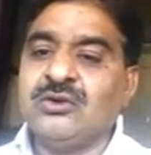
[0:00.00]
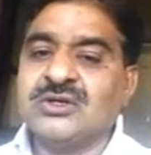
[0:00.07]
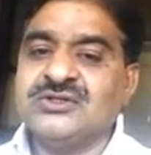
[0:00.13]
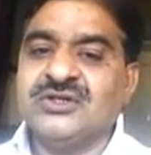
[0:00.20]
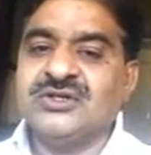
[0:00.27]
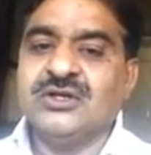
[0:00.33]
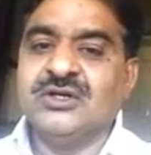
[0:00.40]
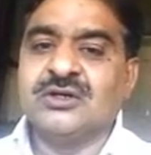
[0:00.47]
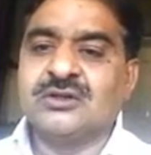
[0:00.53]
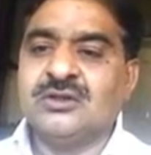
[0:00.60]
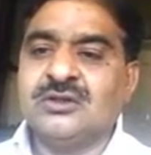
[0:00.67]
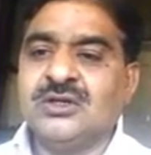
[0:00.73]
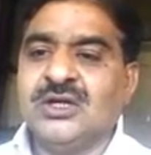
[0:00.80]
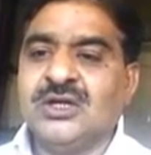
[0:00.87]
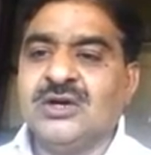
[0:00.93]
considered,
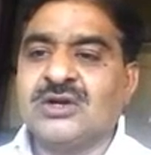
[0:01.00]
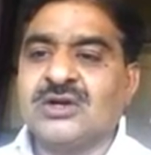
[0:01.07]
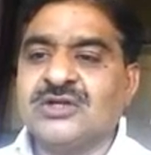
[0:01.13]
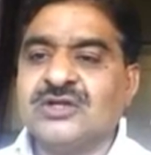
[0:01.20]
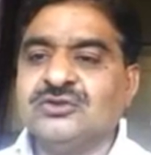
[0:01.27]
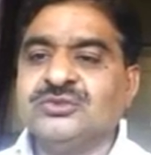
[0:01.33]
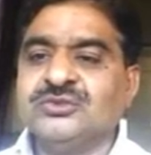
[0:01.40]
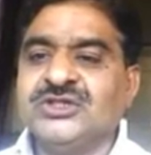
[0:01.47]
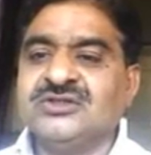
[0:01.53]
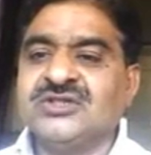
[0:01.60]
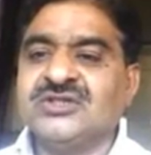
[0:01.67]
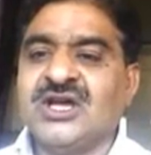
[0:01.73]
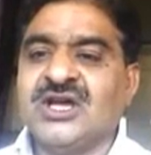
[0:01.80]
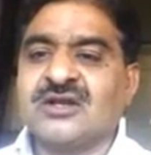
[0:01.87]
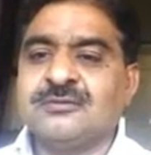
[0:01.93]
our
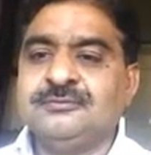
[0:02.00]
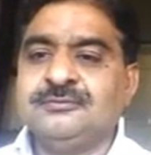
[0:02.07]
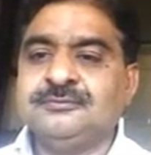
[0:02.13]
assumptions are